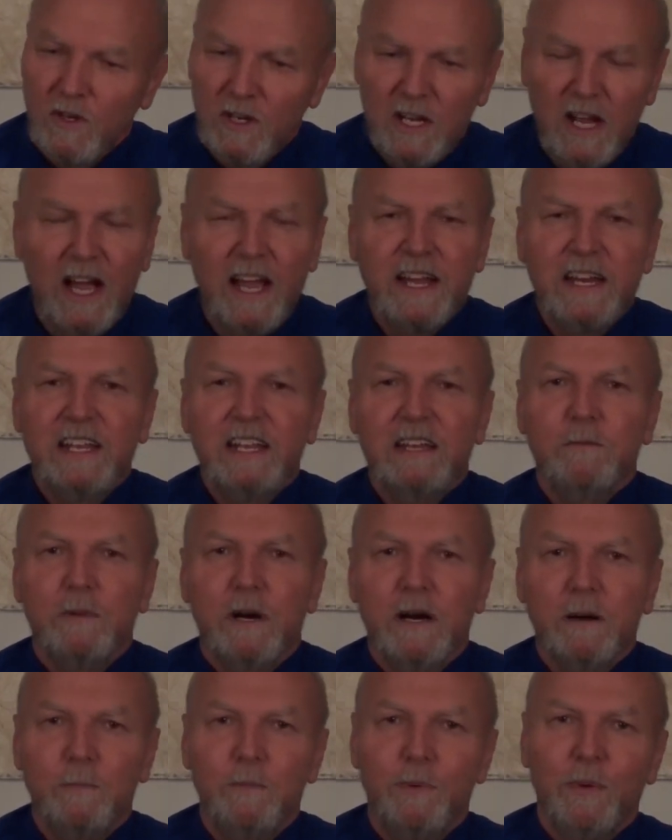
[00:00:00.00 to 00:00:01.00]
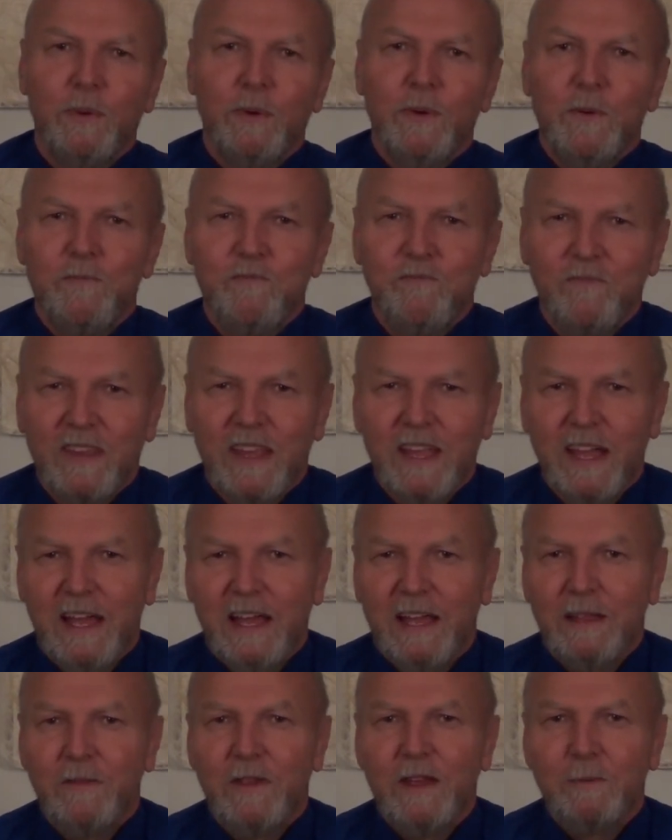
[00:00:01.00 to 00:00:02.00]
tied him up
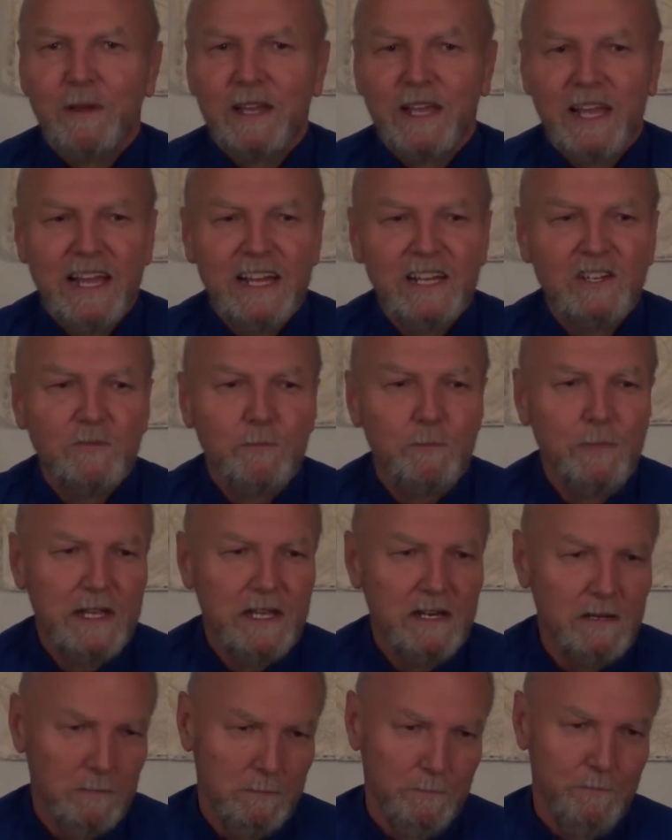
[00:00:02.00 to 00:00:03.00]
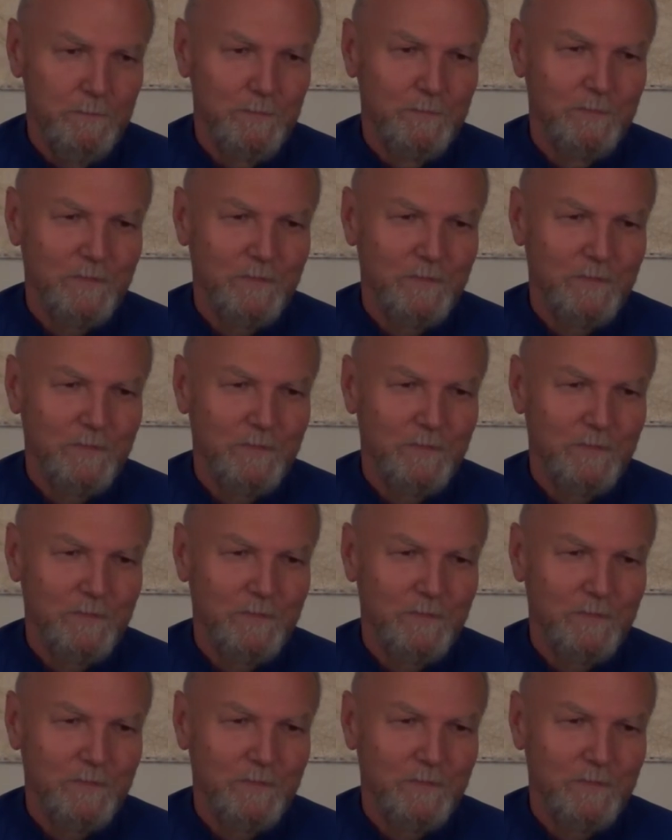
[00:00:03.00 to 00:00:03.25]
and they began to beat him.